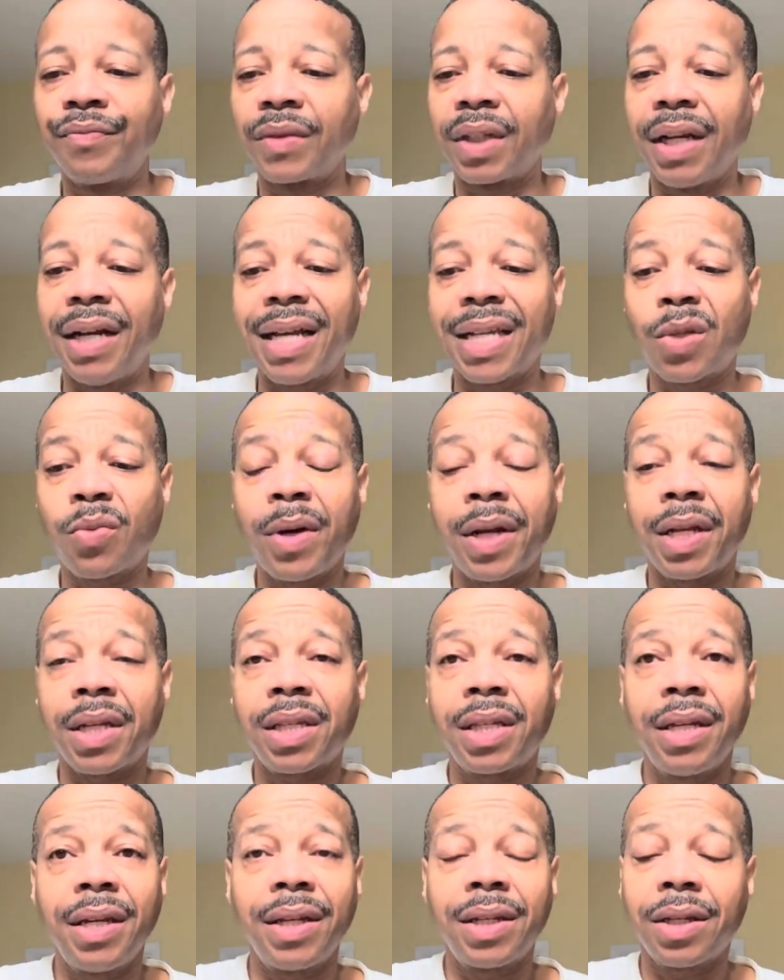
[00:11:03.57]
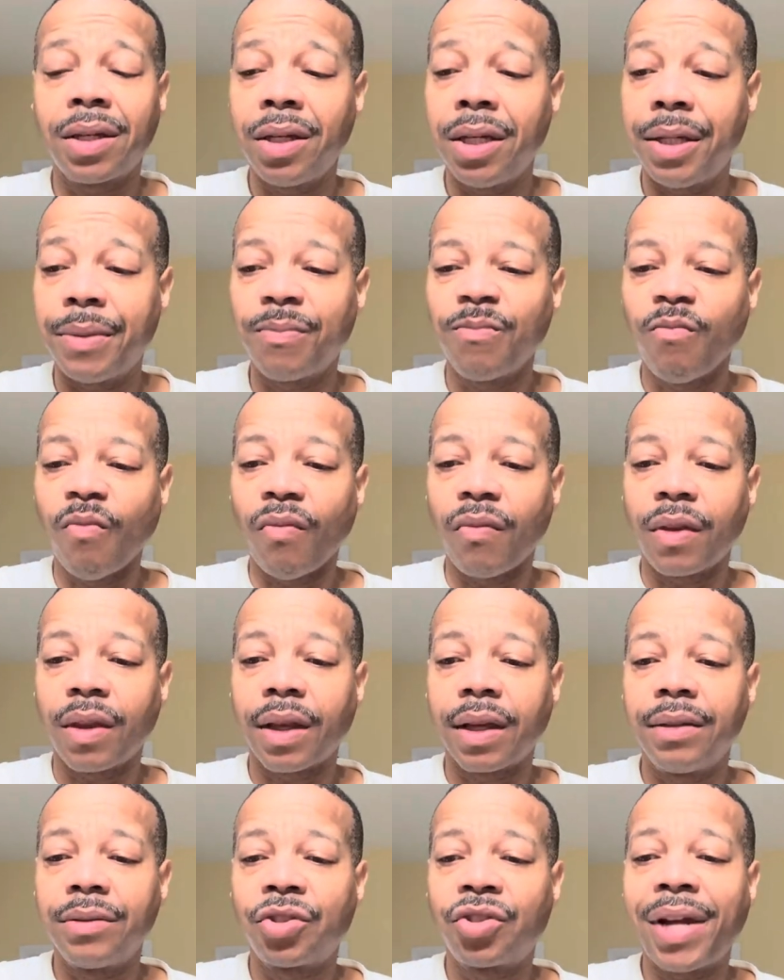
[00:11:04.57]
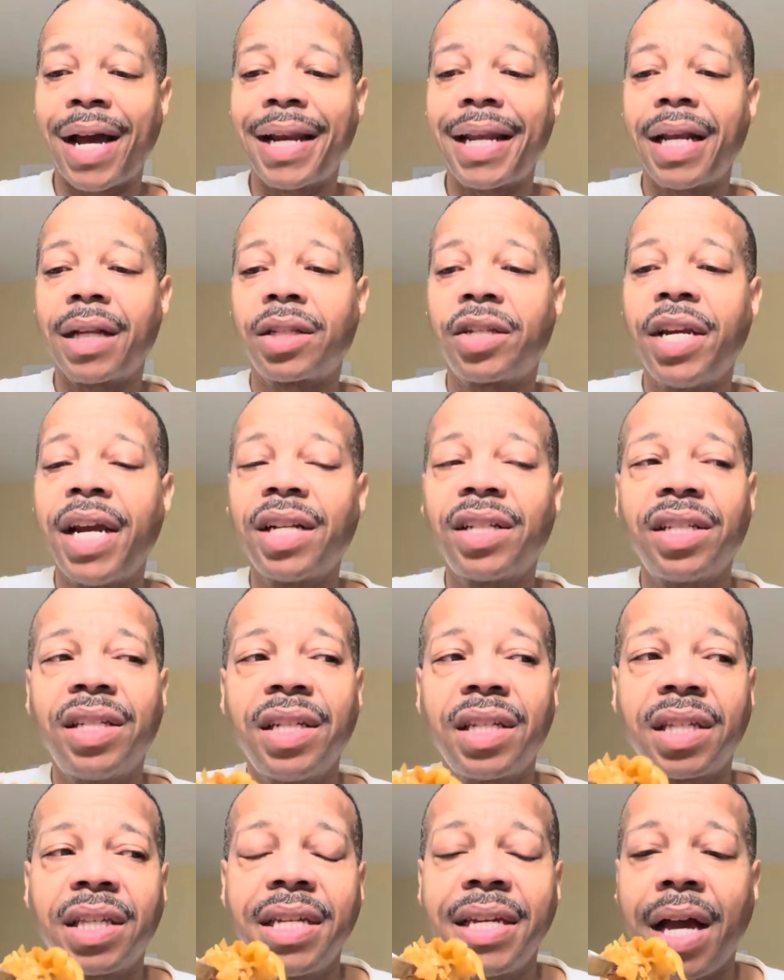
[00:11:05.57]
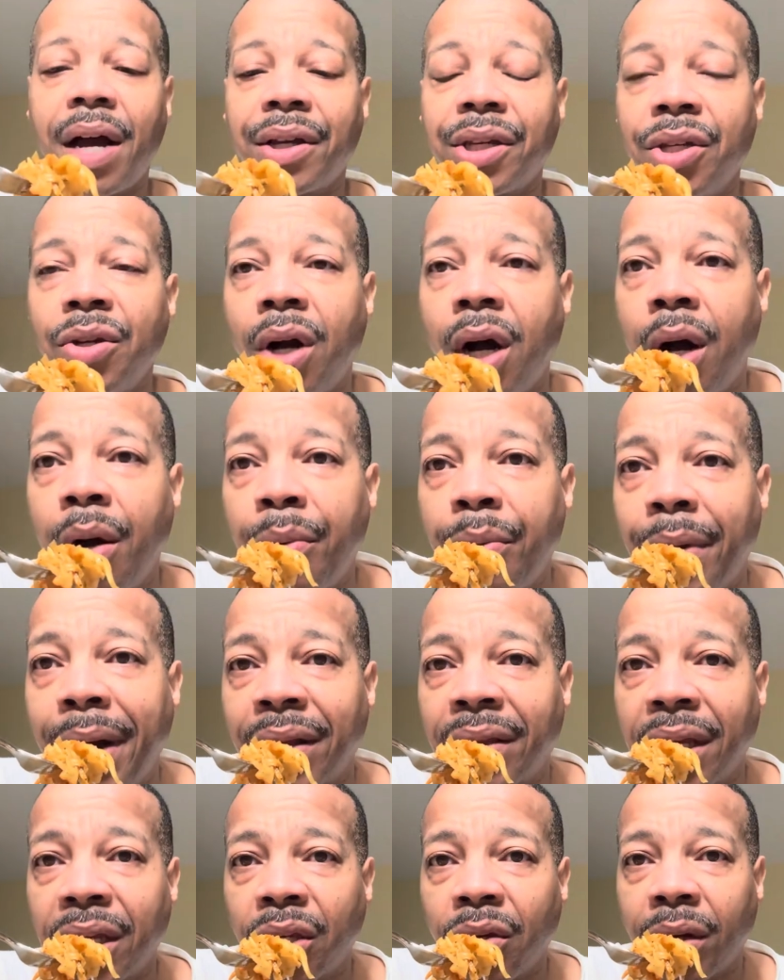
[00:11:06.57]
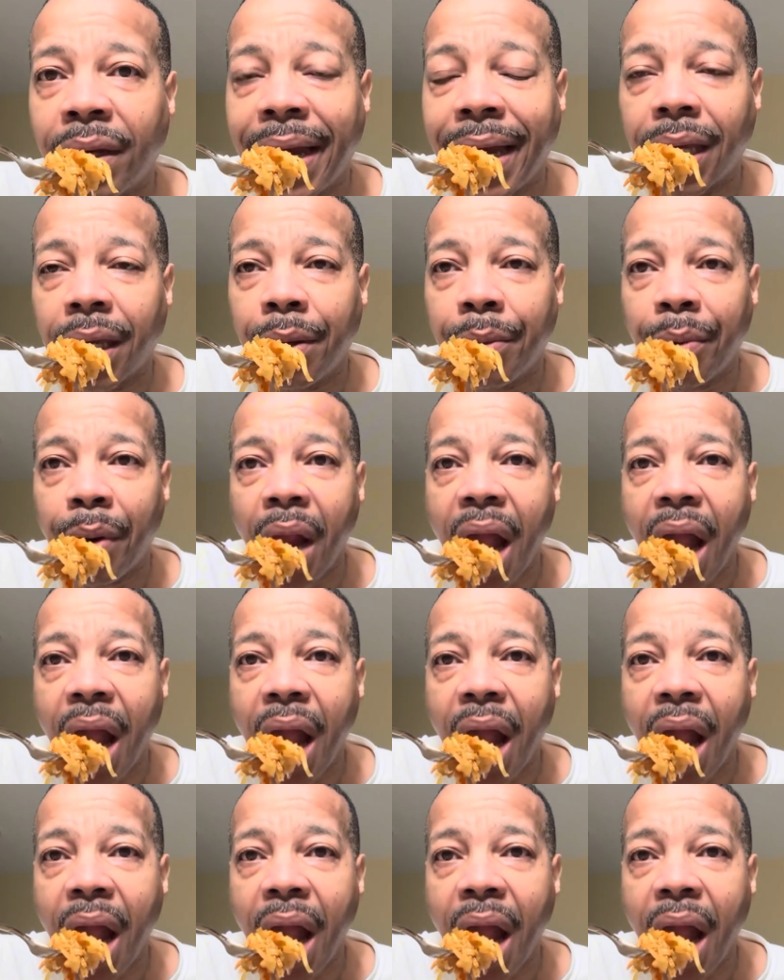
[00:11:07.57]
I swear this tea is good. Try to check this tea out, y'all. I think you'll like it.